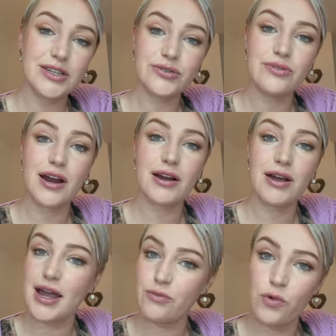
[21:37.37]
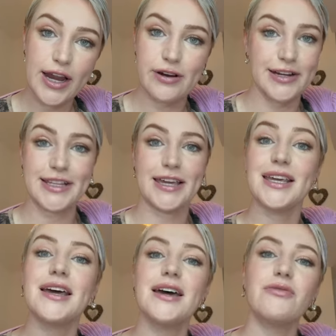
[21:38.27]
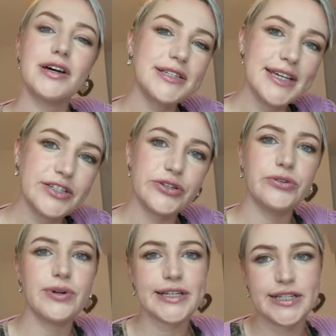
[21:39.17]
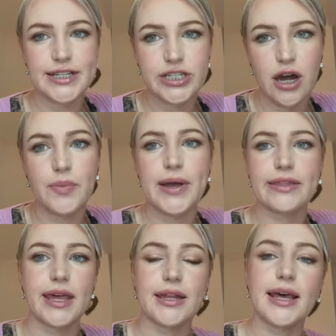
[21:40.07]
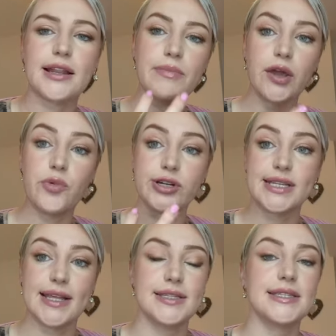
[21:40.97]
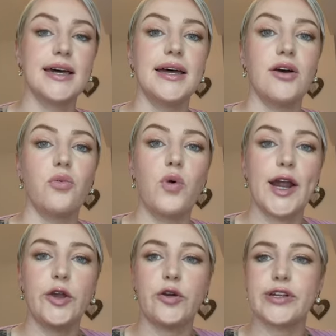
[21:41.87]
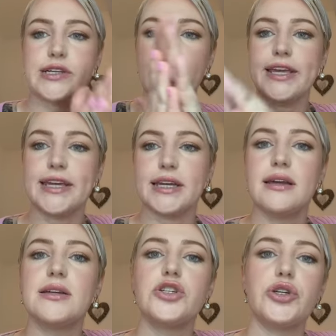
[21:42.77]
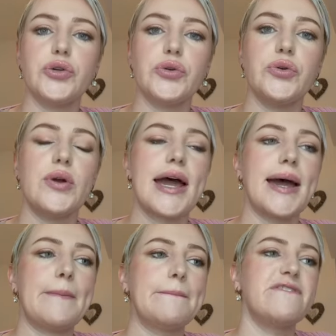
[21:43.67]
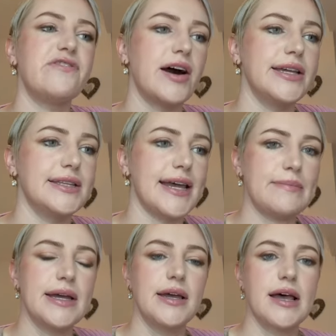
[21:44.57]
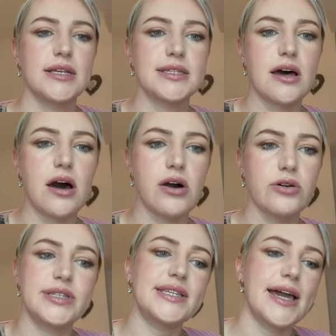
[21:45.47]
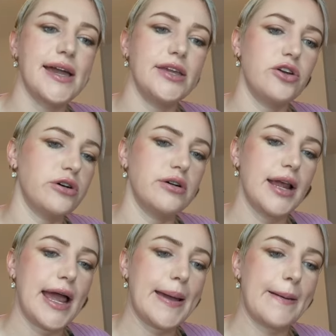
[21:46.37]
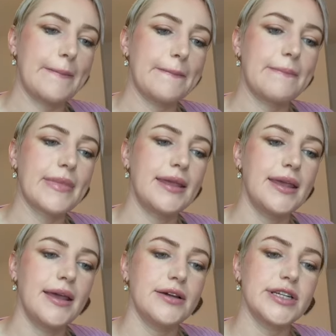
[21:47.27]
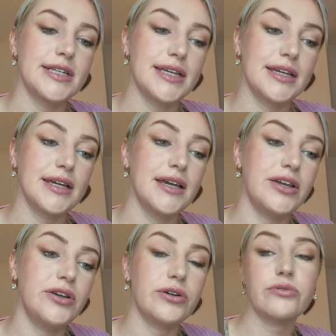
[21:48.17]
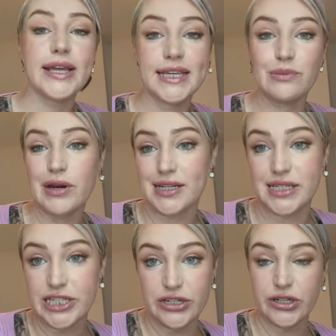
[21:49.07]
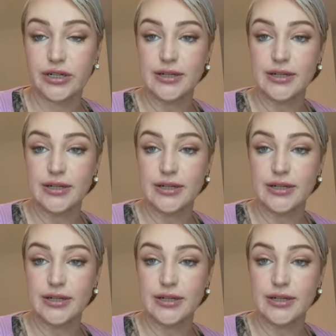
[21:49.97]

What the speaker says: Who and where are they? What do they do? Where do they shop? And then that'll make more sense where you're going to tie in to find them. So say you're trying to think, you're a Reiki practitioner.